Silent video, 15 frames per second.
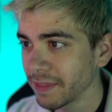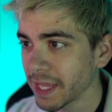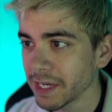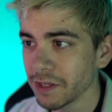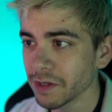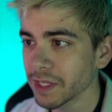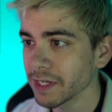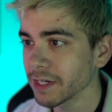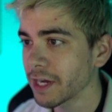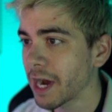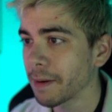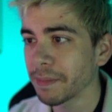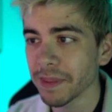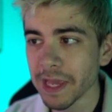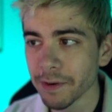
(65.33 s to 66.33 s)
Then you can
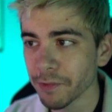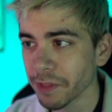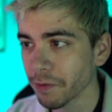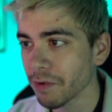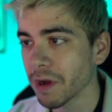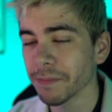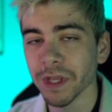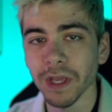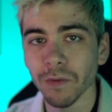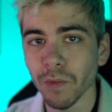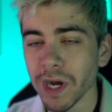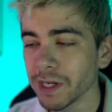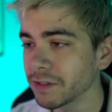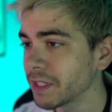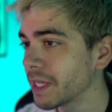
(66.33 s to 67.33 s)
copy that with your Ramekin
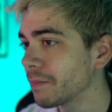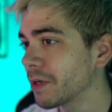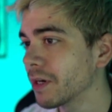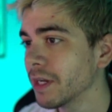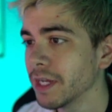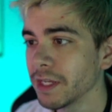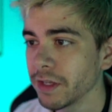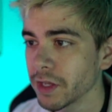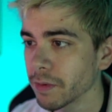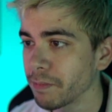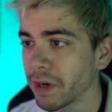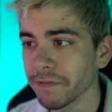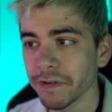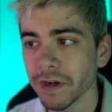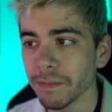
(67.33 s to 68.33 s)
Wild Tamer. You can
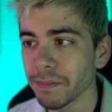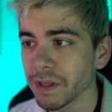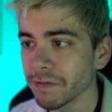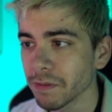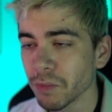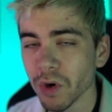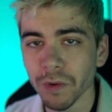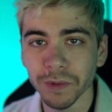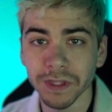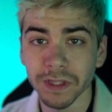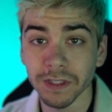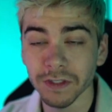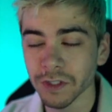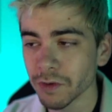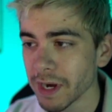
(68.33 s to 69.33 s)
buff it up even more with
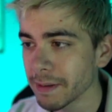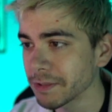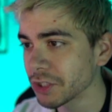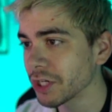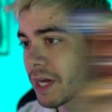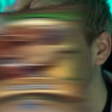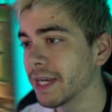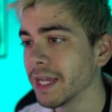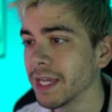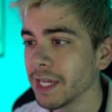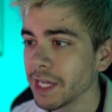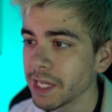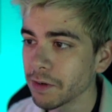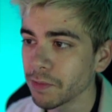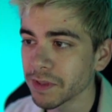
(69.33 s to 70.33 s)
the Scrap Shot,
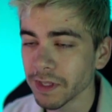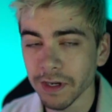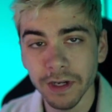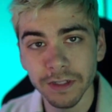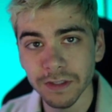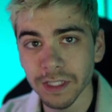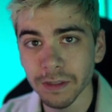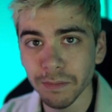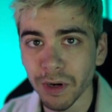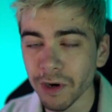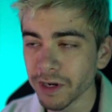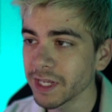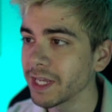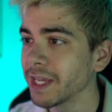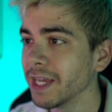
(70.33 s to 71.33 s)
hit it with the Hunting
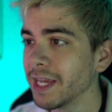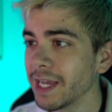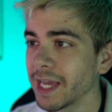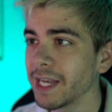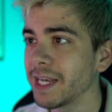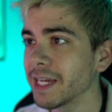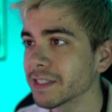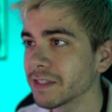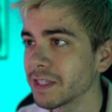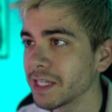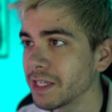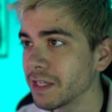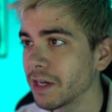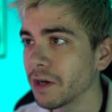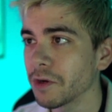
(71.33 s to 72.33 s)
Party, and next
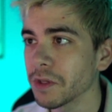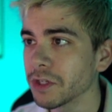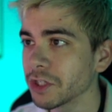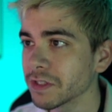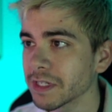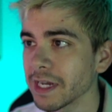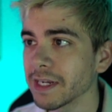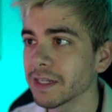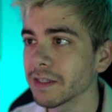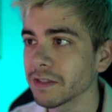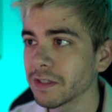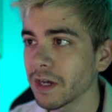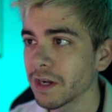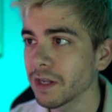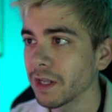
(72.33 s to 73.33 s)
thing you know, you just got a
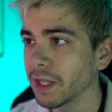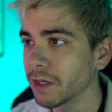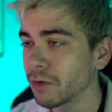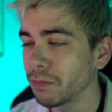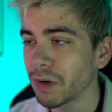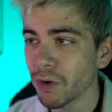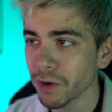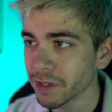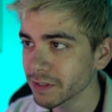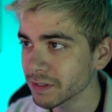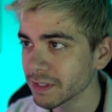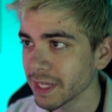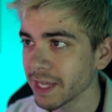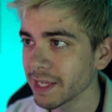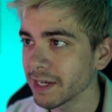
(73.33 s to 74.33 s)
ton of little
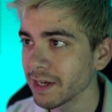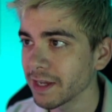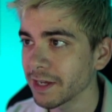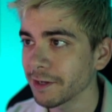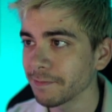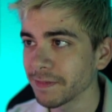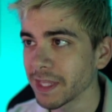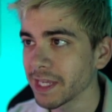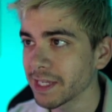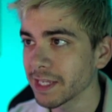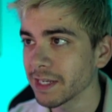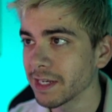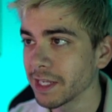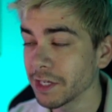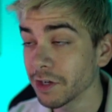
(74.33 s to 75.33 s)
boars, and they
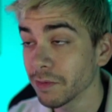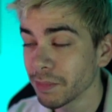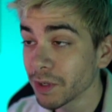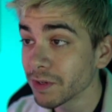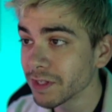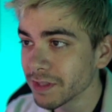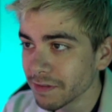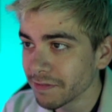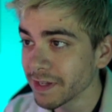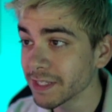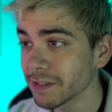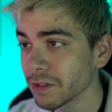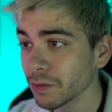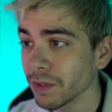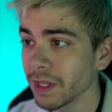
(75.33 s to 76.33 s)
can hit your opponent in the
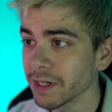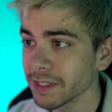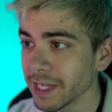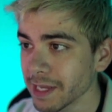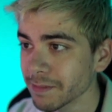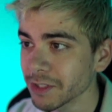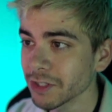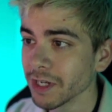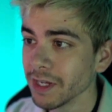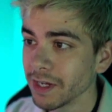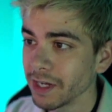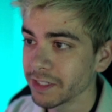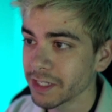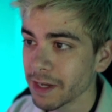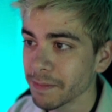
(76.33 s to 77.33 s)
face and do a lot of damage.
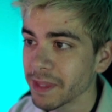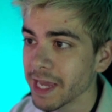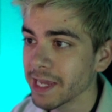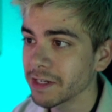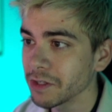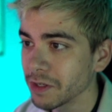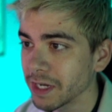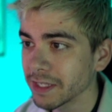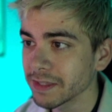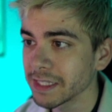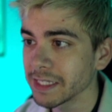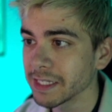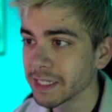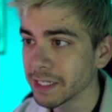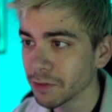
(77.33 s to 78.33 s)
On top of that, you got
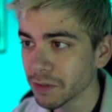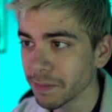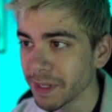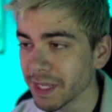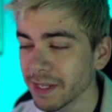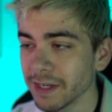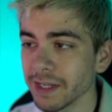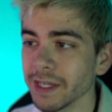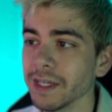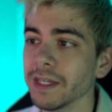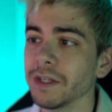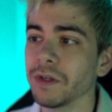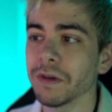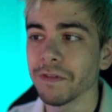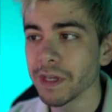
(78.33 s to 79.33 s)
the Kill Command,
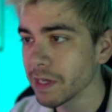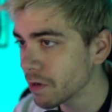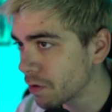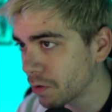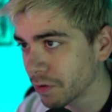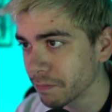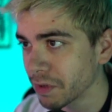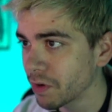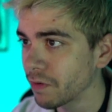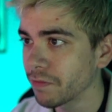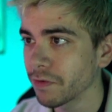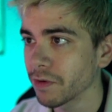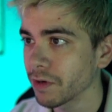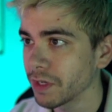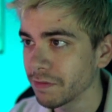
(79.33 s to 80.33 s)
you have Eagle Horn Bow
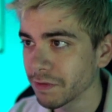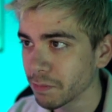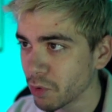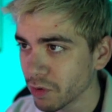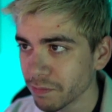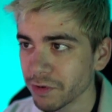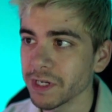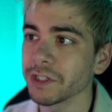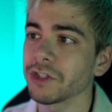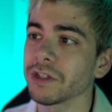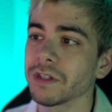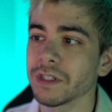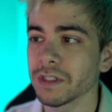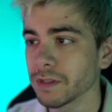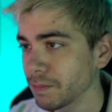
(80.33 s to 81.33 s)
for even more
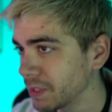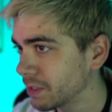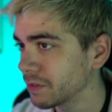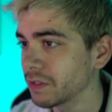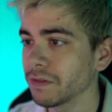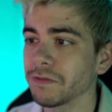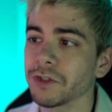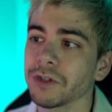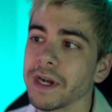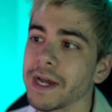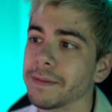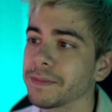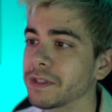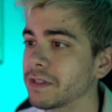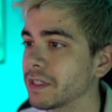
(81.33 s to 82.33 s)
pressure, explosive
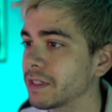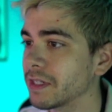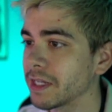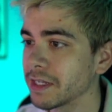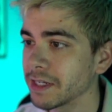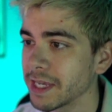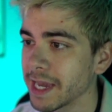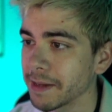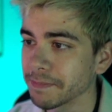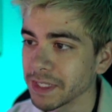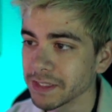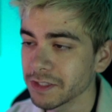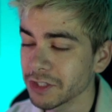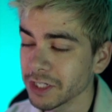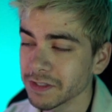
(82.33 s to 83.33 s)
traps, and yeah,
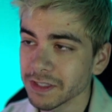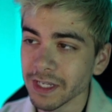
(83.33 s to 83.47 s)
it's